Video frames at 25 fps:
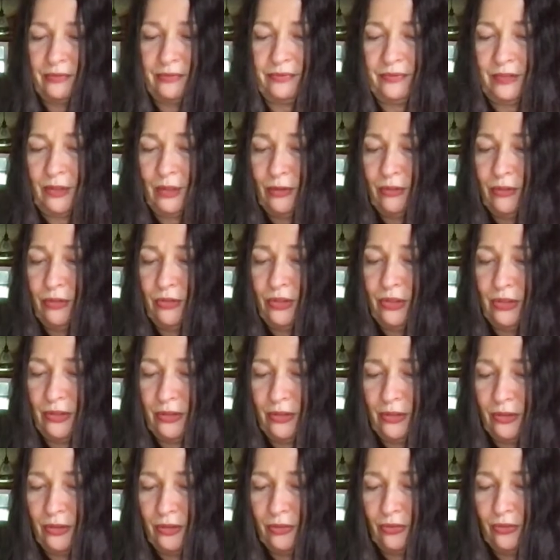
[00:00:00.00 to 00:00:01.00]
of the
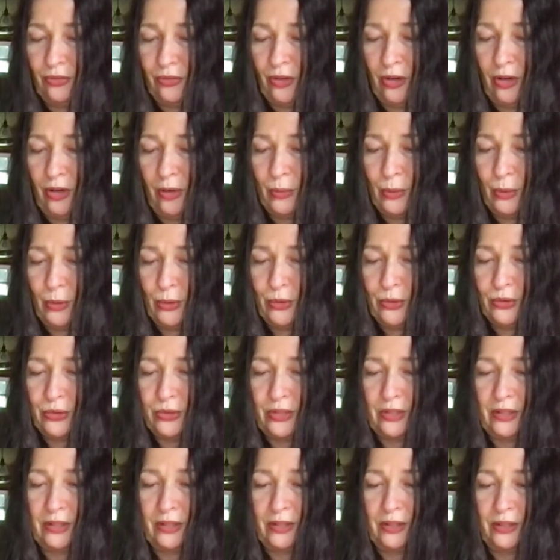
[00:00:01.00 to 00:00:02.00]
good farmers
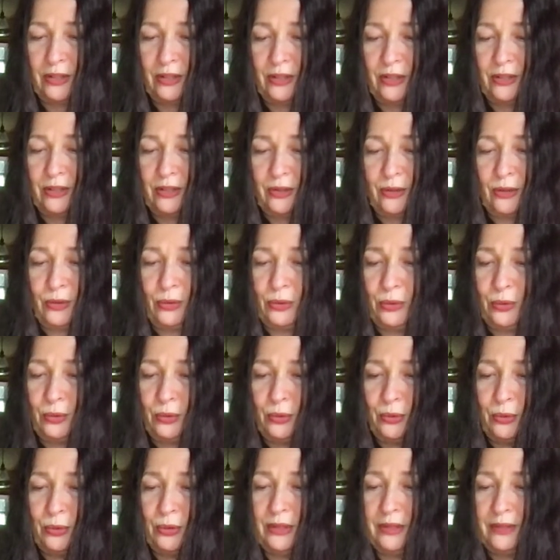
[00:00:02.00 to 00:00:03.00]

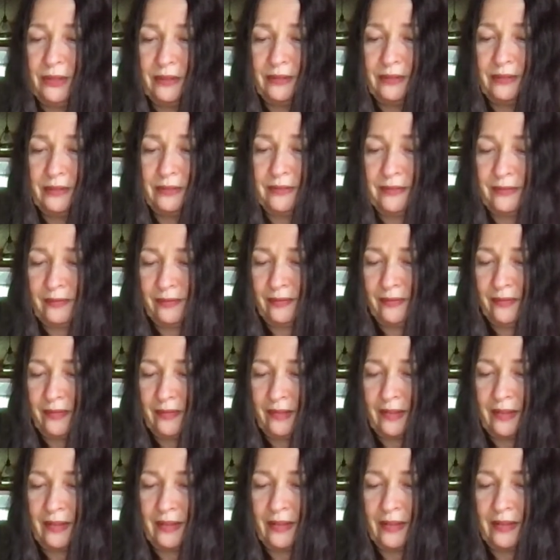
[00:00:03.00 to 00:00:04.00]
who
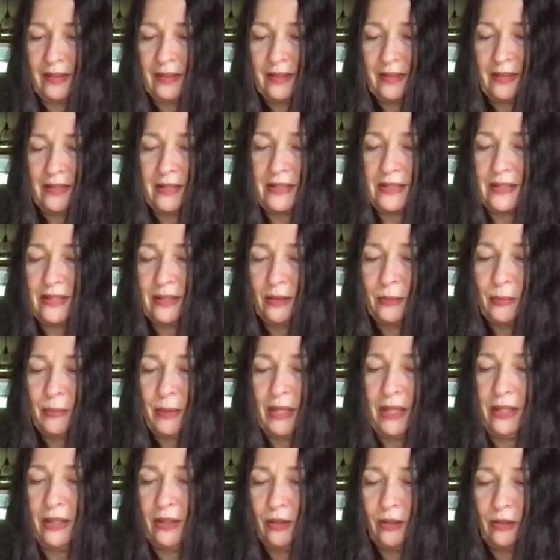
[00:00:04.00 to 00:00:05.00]
still
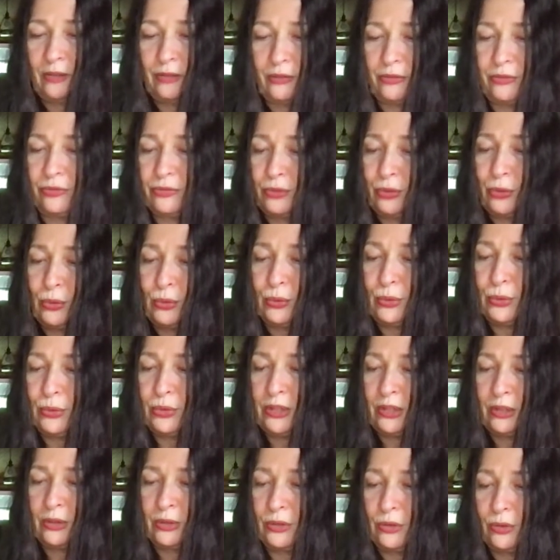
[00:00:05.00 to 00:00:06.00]
make food
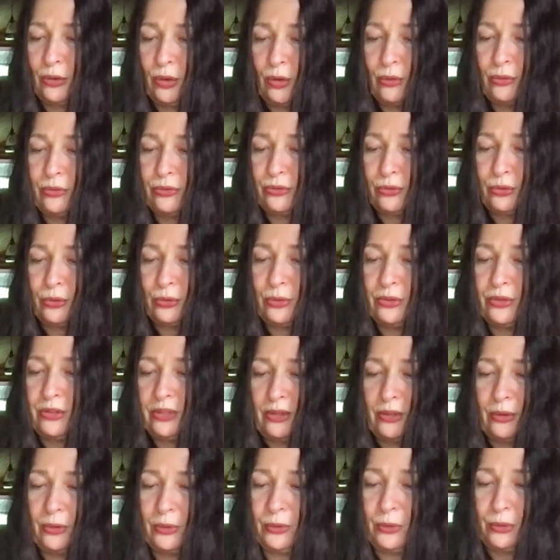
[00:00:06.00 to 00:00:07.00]
and grow food the
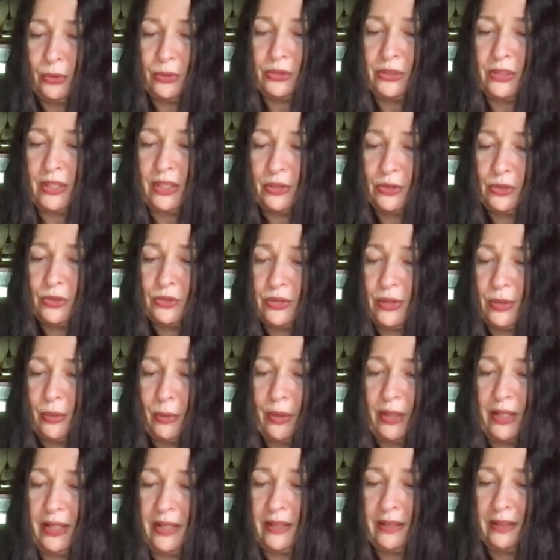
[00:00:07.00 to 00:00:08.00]
old country
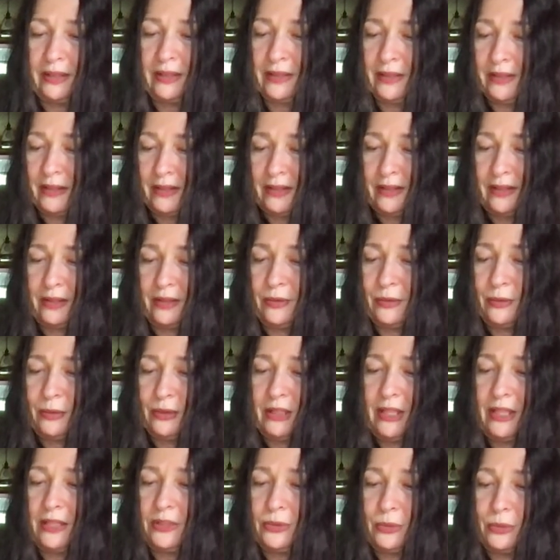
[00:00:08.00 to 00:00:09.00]
way, where
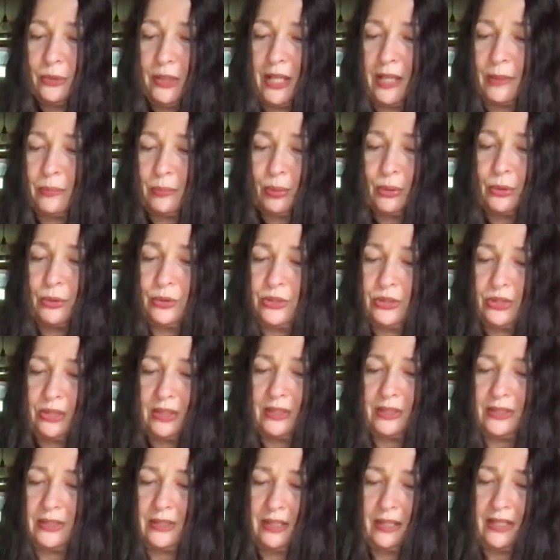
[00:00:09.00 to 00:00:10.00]
they do not put
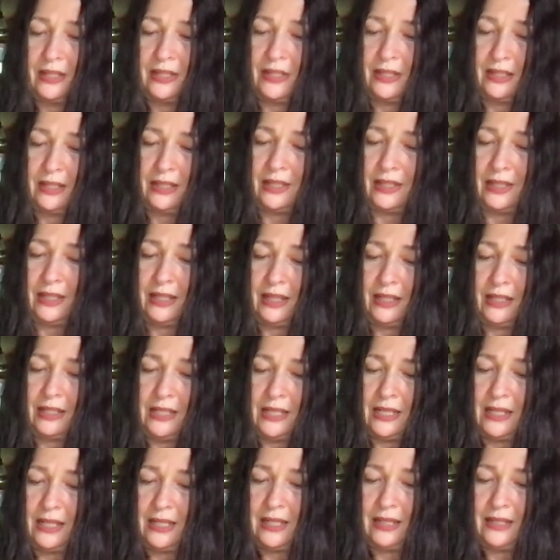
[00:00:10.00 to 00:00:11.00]

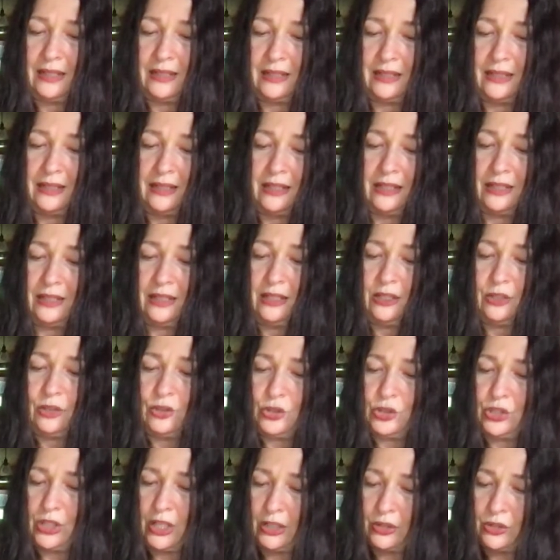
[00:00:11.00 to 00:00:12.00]
any
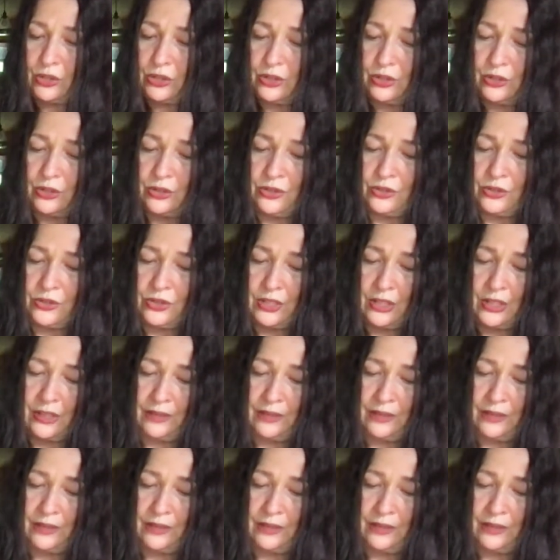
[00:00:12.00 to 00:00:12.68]
injections